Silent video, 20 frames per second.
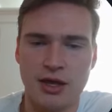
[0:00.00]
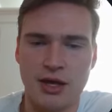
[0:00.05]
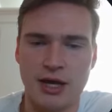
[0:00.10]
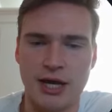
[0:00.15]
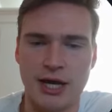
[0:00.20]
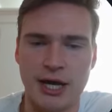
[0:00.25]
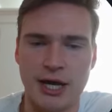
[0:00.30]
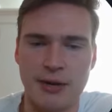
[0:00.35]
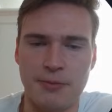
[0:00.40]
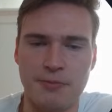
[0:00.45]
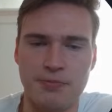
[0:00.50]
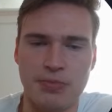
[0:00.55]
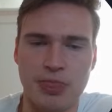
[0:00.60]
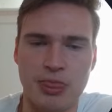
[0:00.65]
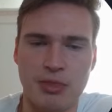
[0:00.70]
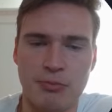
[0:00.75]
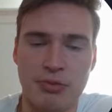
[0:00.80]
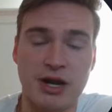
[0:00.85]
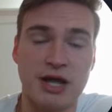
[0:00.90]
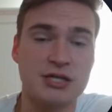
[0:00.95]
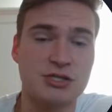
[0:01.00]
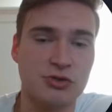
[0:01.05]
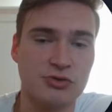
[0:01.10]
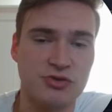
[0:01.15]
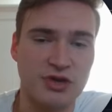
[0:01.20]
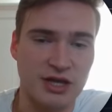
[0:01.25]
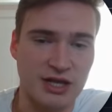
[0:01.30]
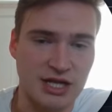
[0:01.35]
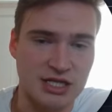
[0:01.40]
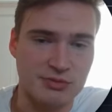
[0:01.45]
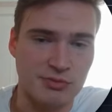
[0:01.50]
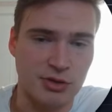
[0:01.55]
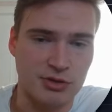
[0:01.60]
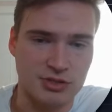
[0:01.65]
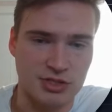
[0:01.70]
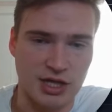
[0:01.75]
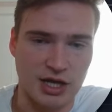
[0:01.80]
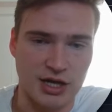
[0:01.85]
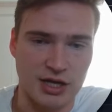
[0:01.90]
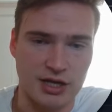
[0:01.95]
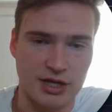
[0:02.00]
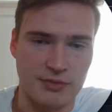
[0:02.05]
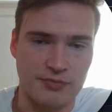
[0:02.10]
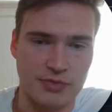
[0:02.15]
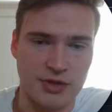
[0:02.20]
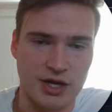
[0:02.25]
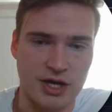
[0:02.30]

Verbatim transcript: But I do think that's most likely.